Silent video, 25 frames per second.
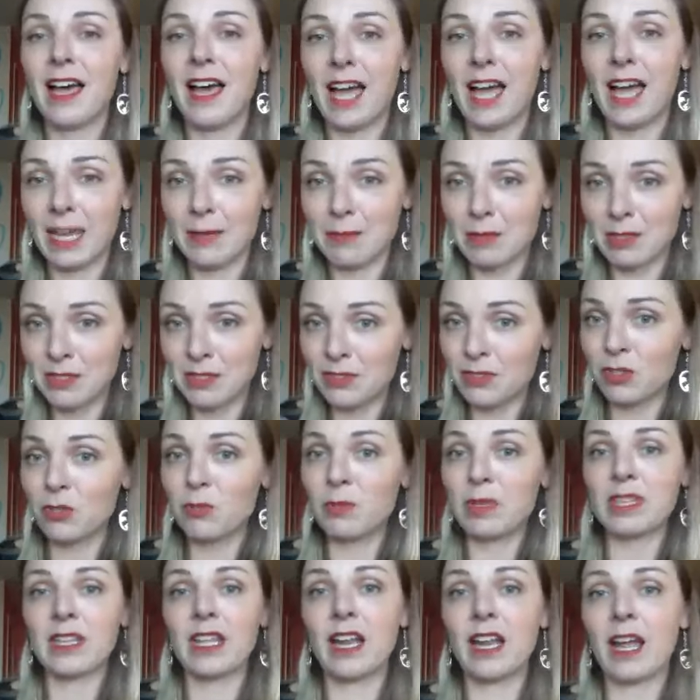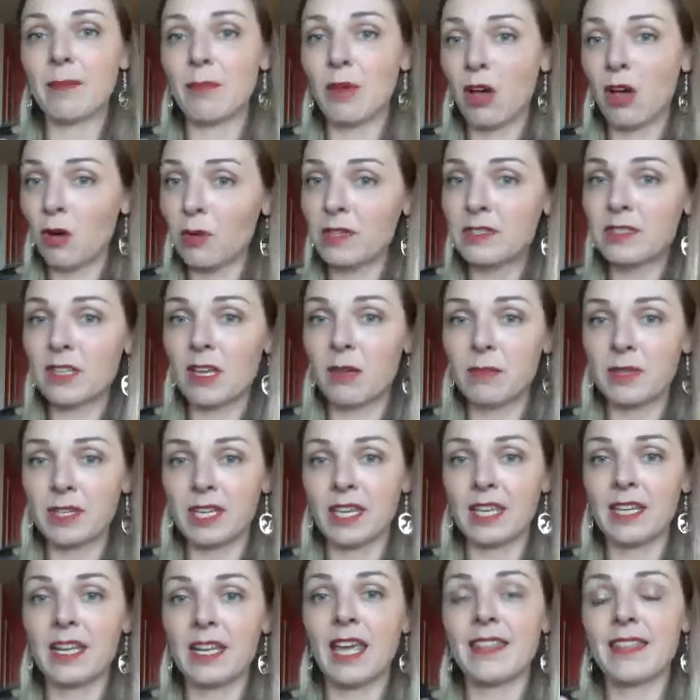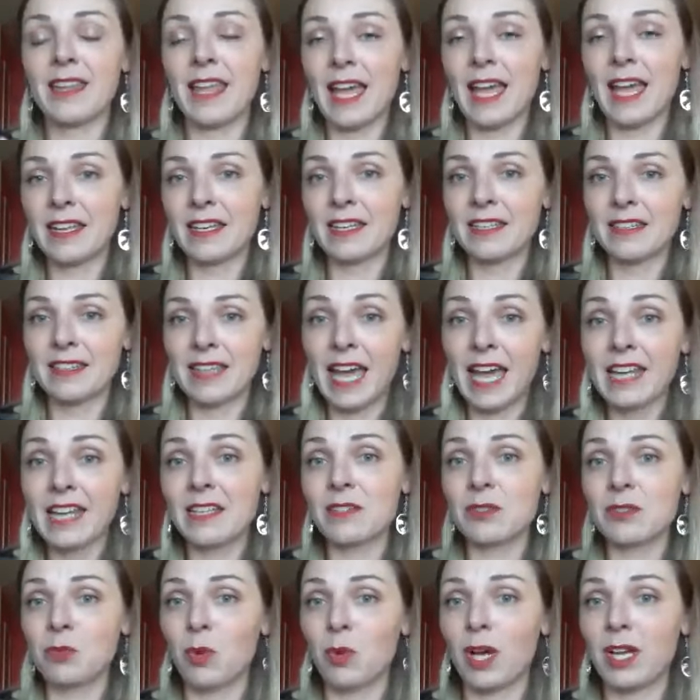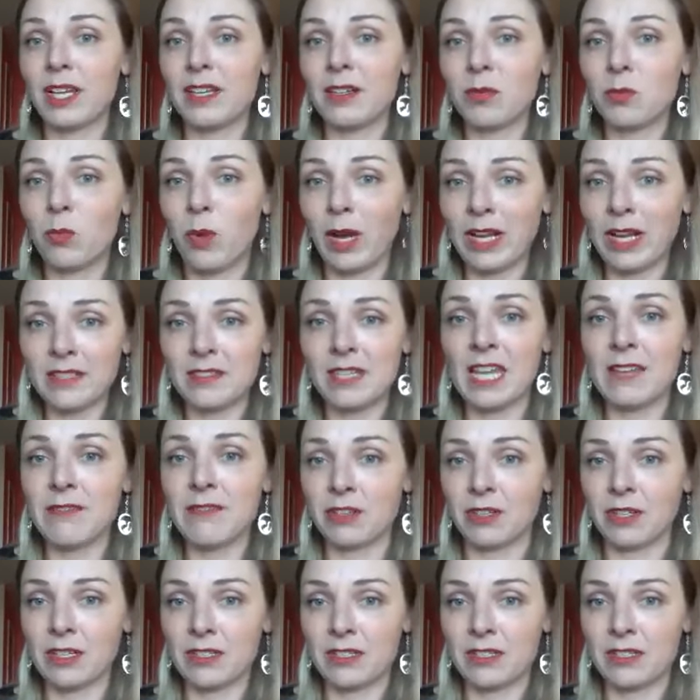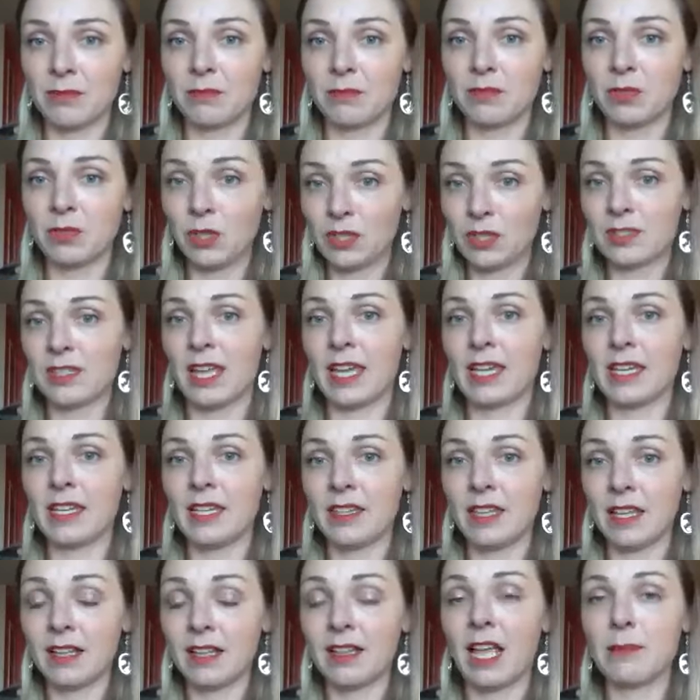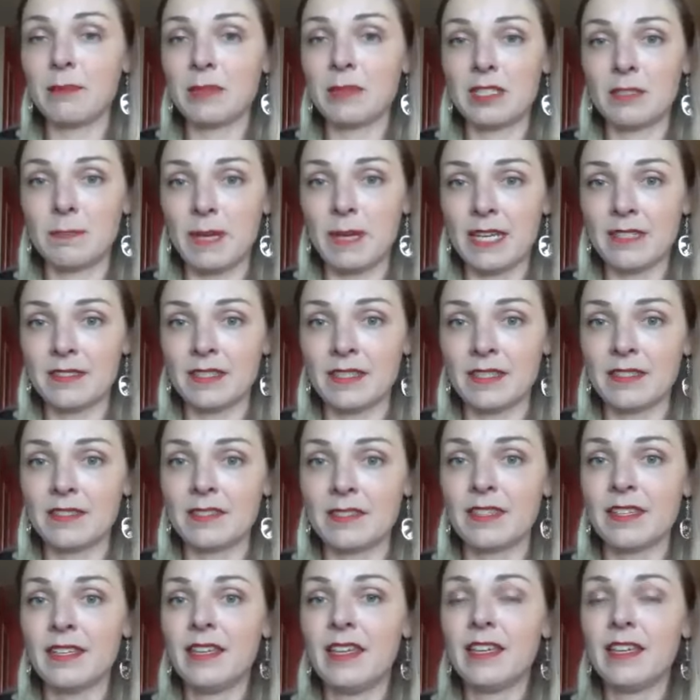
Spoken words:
I'm assuming that I'm always coming in, and that is what white saviorism looks like in the climate spaces.